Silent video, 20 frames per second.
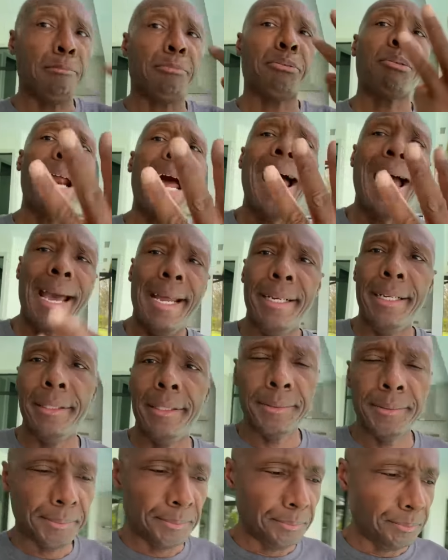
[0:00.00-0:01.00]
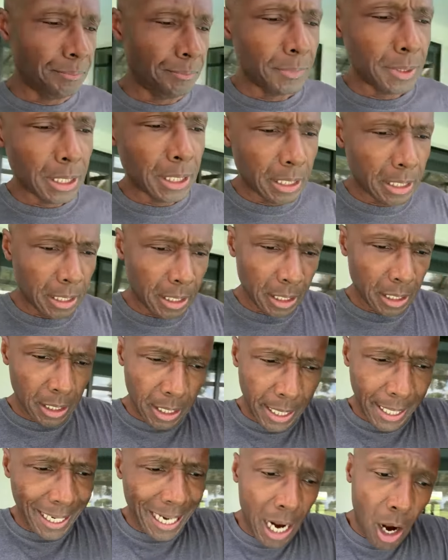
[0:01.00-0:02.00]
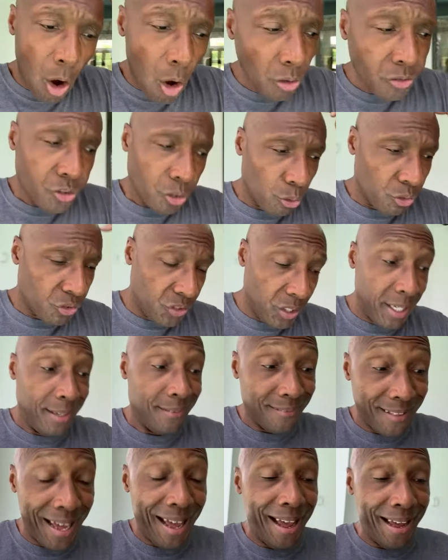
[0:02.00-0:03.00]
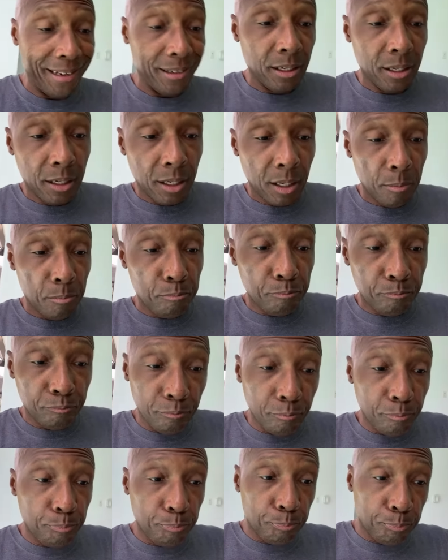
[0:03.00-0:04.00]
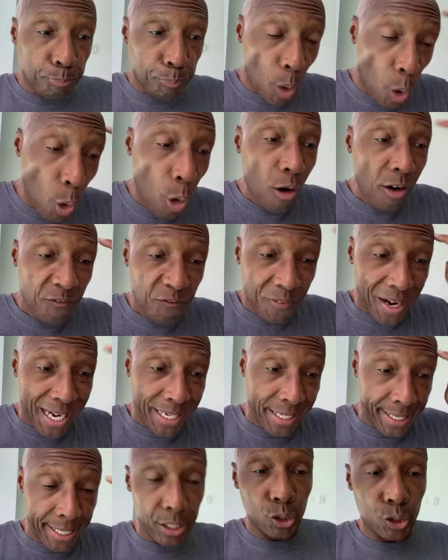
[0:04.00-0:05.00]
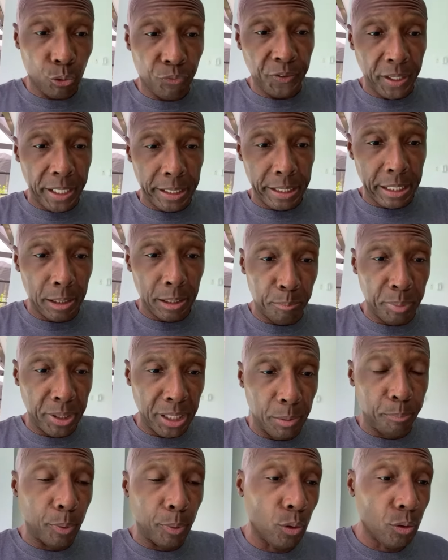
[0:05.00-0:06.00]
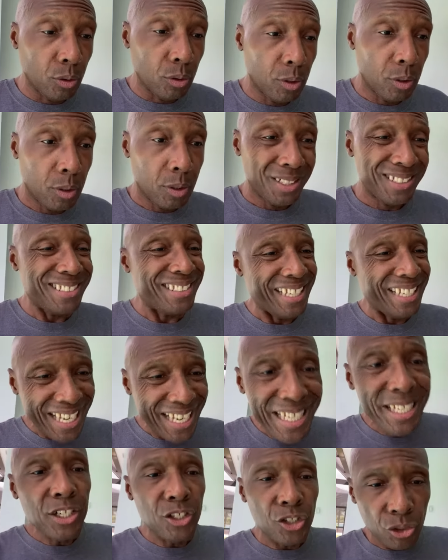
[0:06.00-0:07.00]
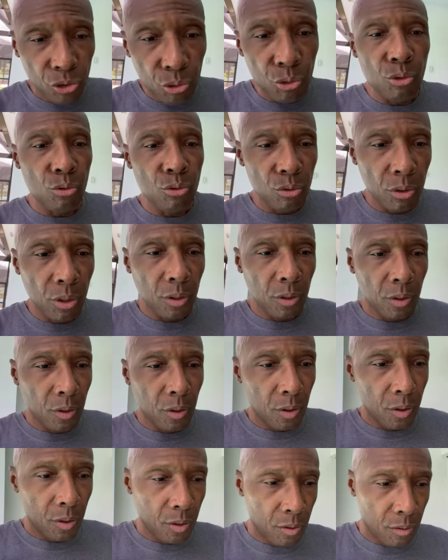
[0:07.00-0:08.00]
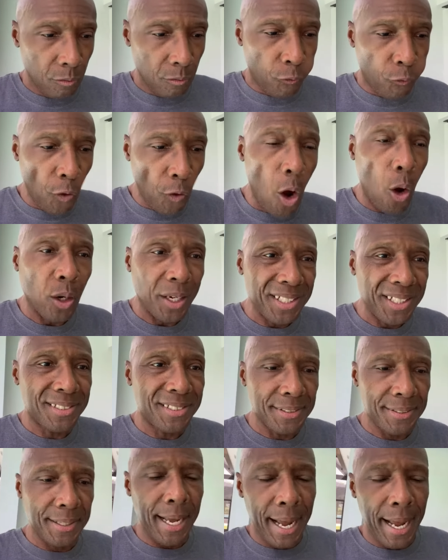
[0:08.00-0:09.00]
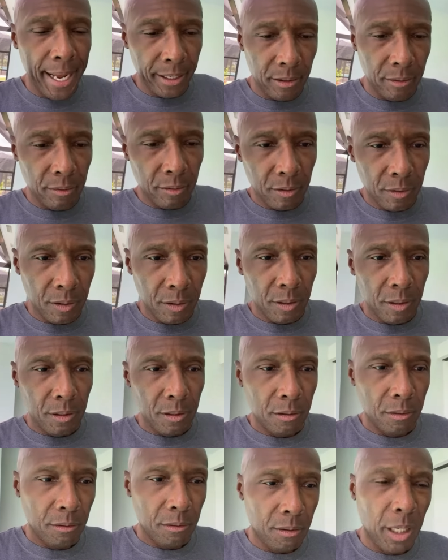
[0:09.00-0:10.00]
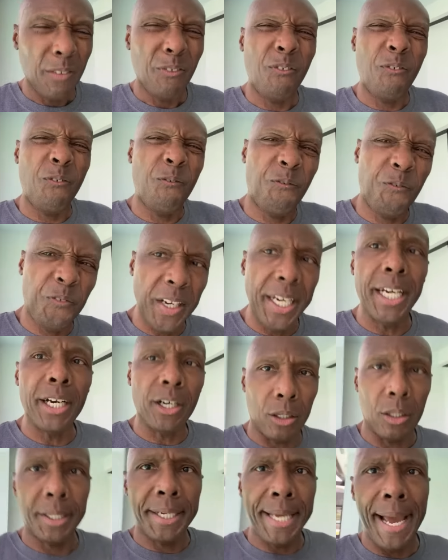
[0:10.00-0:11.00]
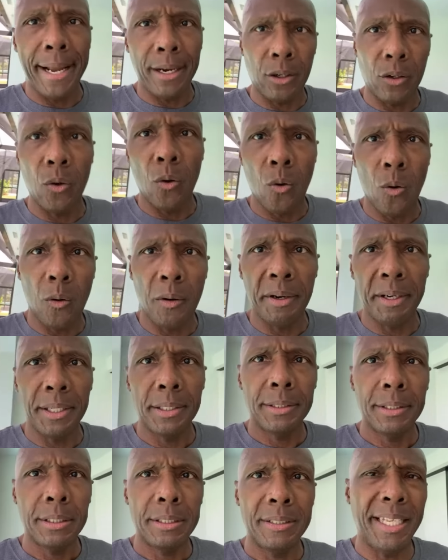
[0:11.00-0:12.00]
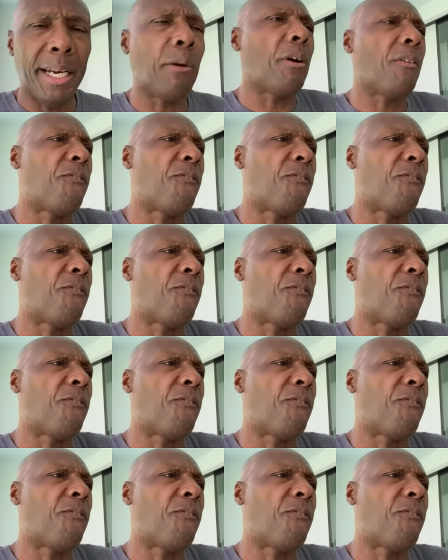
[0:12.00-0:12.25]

and pride. And I also said that poor financial thinking people tend to fall into that fear category. They're